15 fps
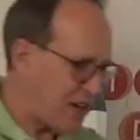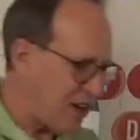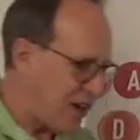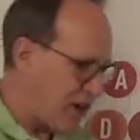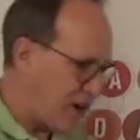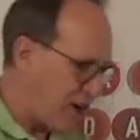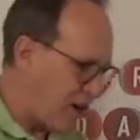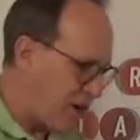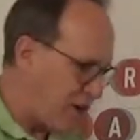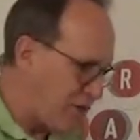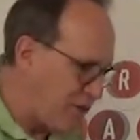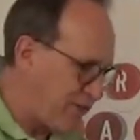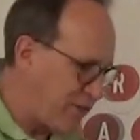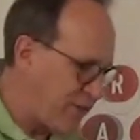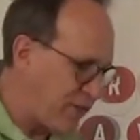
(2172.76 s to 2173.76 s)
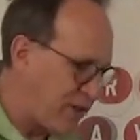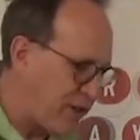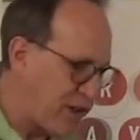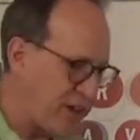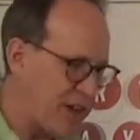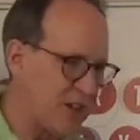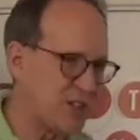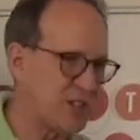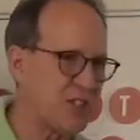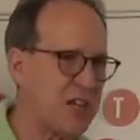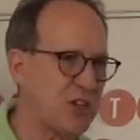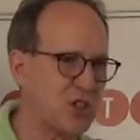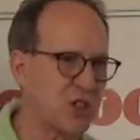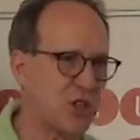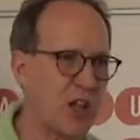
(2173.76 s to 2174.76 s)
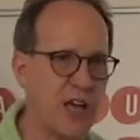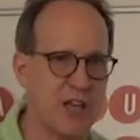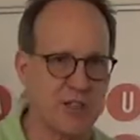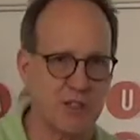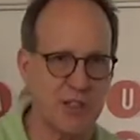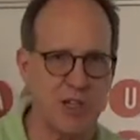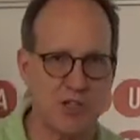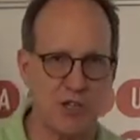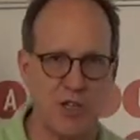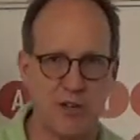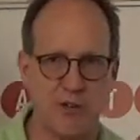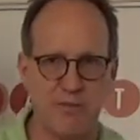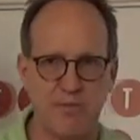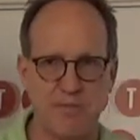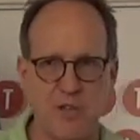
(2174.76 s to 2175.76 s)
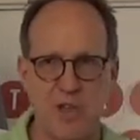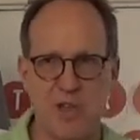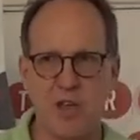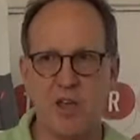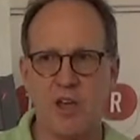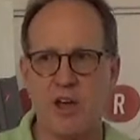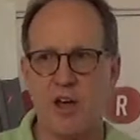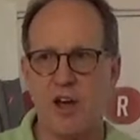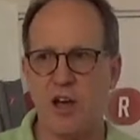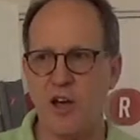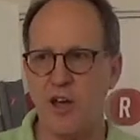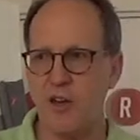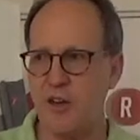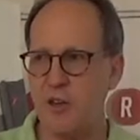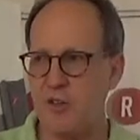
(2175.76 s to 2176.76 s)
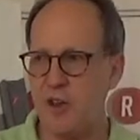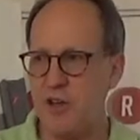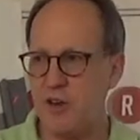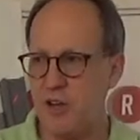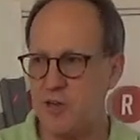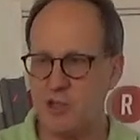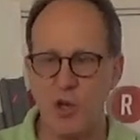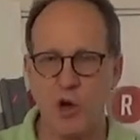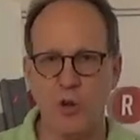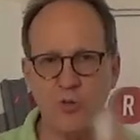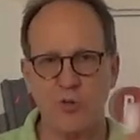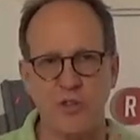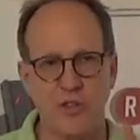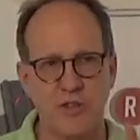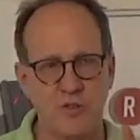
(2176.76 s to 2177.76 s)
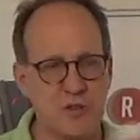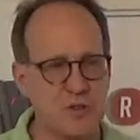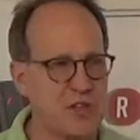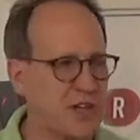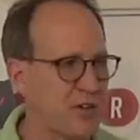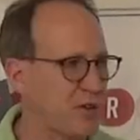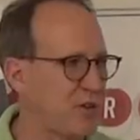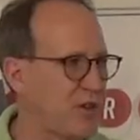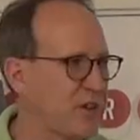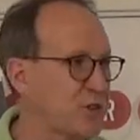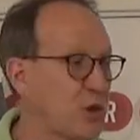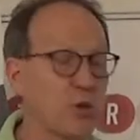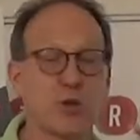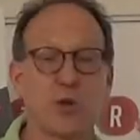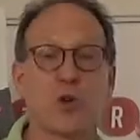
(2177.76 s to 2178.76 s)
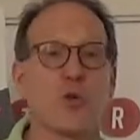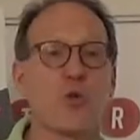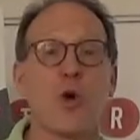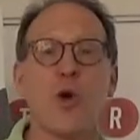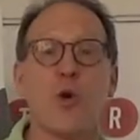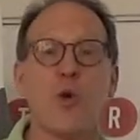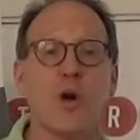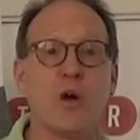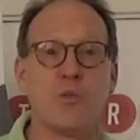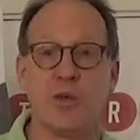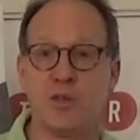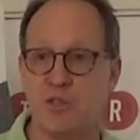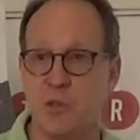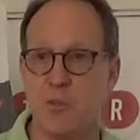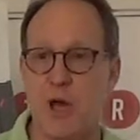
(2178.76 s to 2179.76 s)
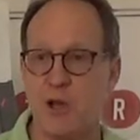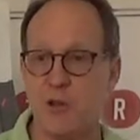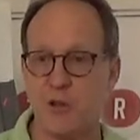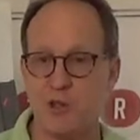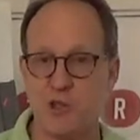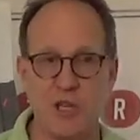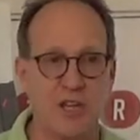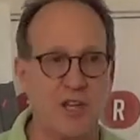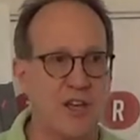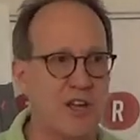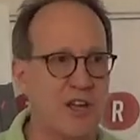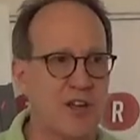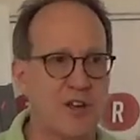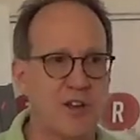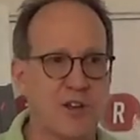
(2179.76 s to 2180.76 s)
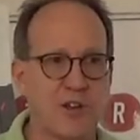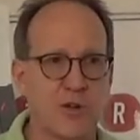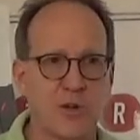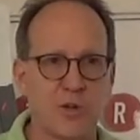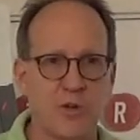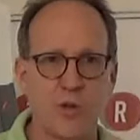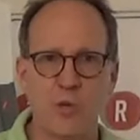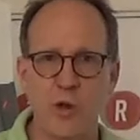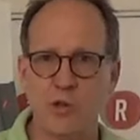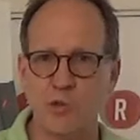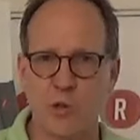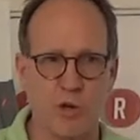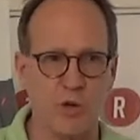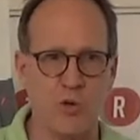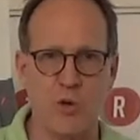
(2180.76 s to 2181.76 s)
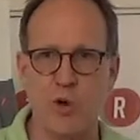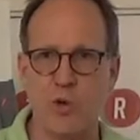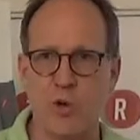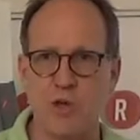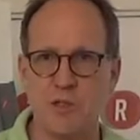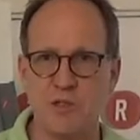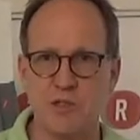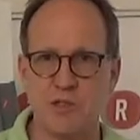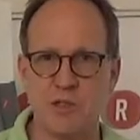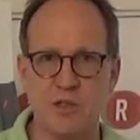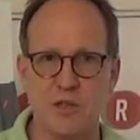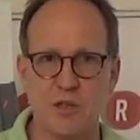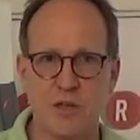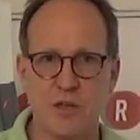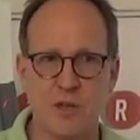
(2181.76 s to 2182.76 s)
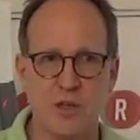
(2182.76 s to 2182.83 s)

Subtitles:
of essentialization, and it's called the technical thing is called crow epistemology. Who knows what a crow is?